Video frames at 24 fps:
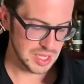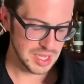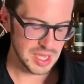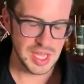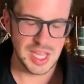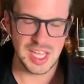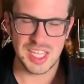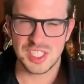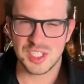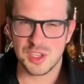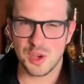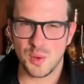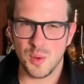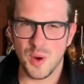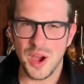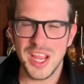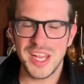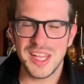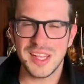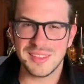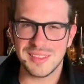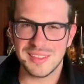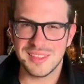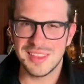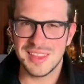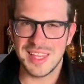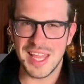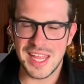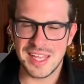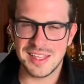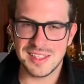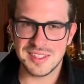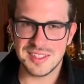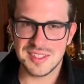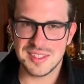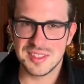It's quite a
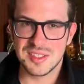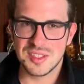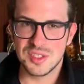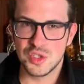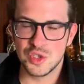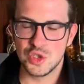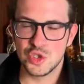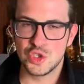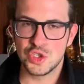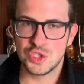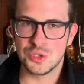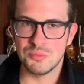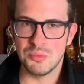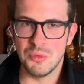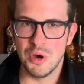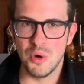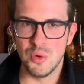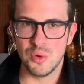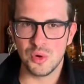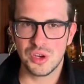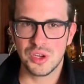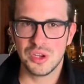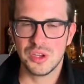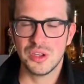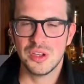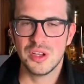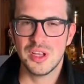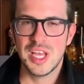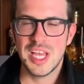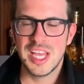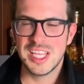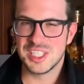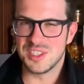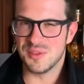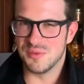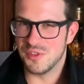dense smoke.
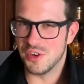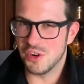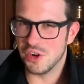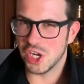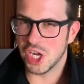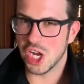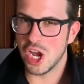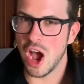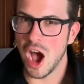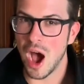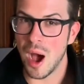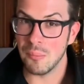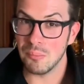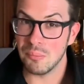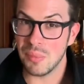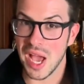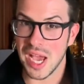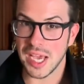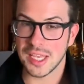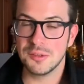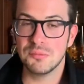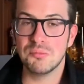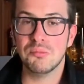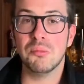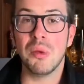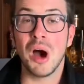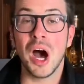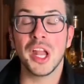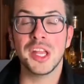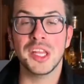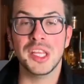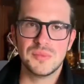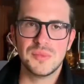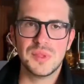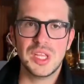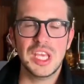It's a very compact body.
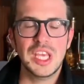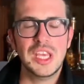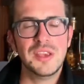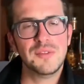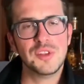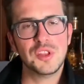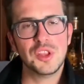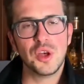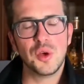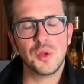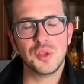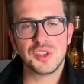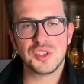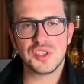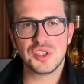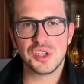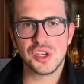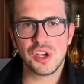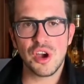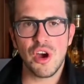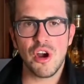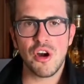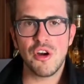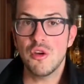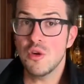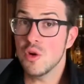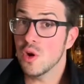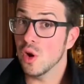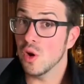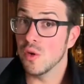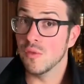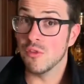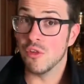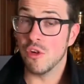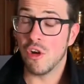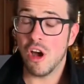Even though the cigar
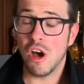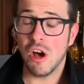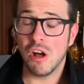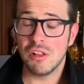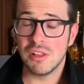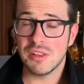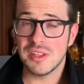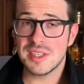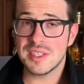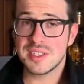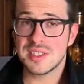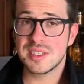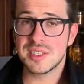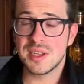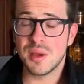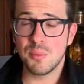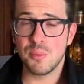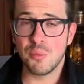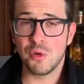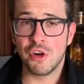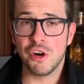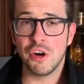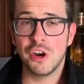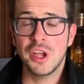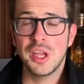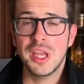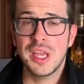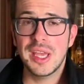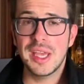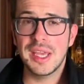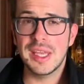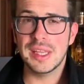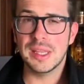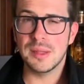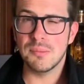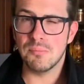overall is somewhere
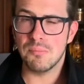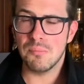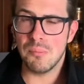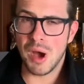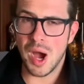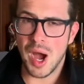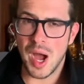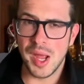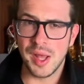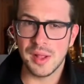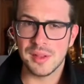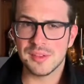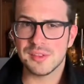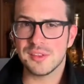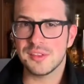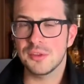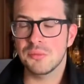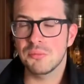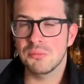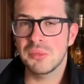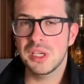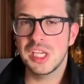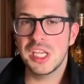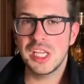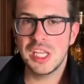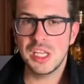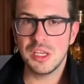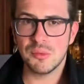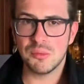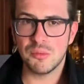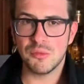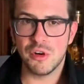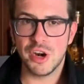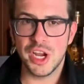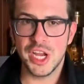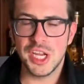in the mild to medium
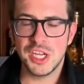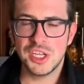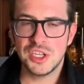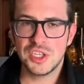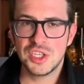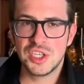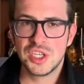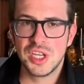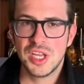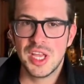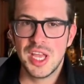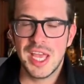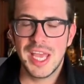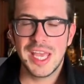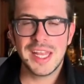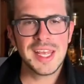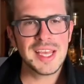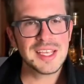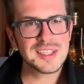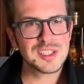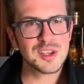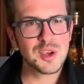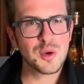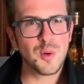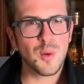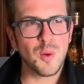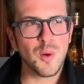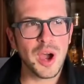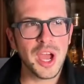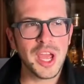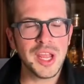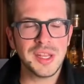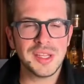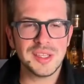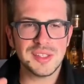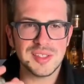range, it has quite
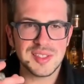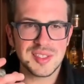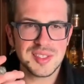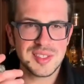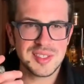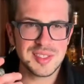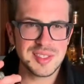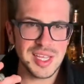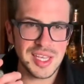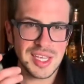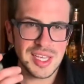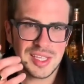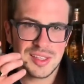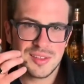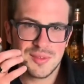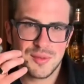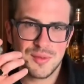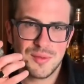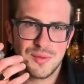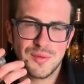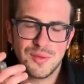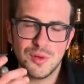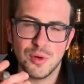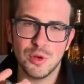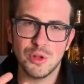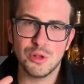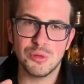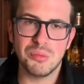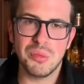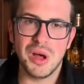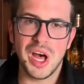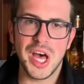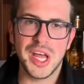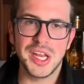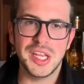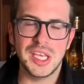a distinct full
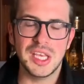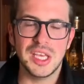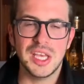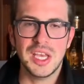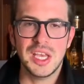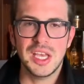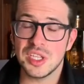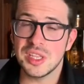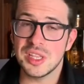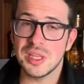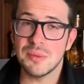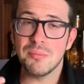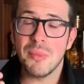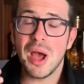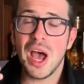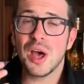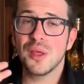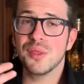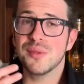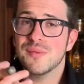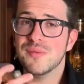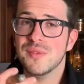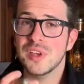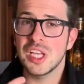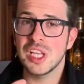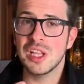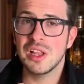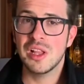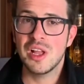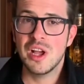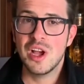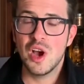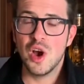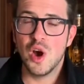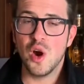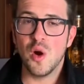body. The mouthfeel
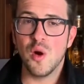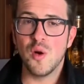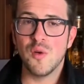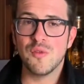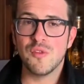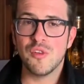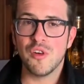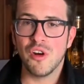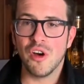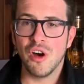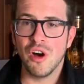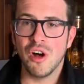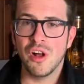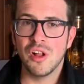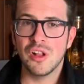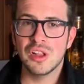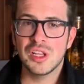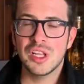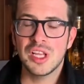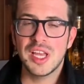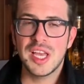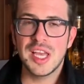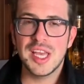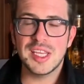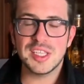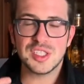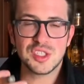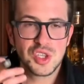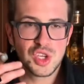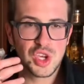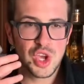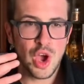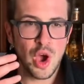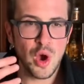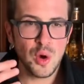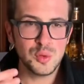overall is
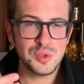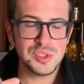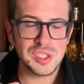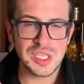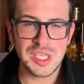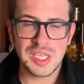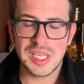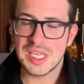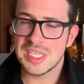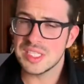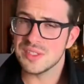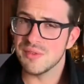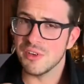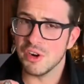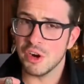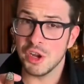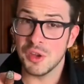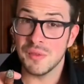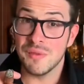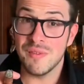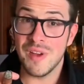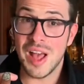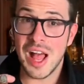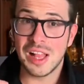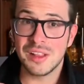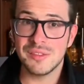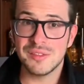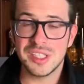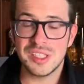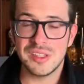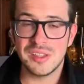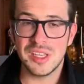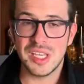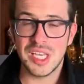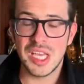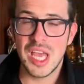very
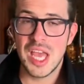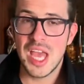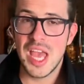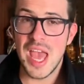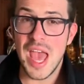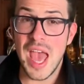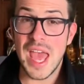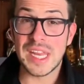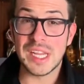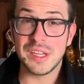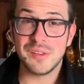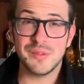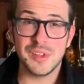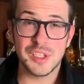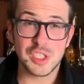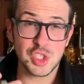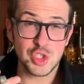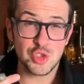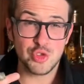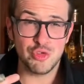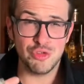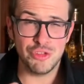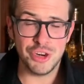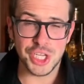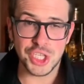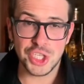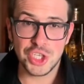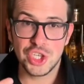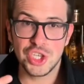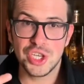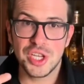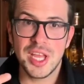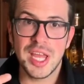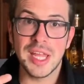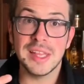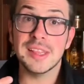velvety, and it feels rich
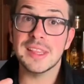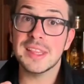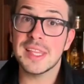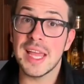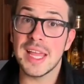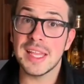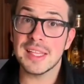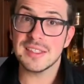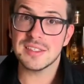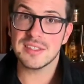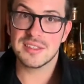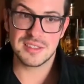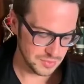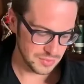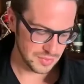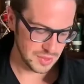and dense.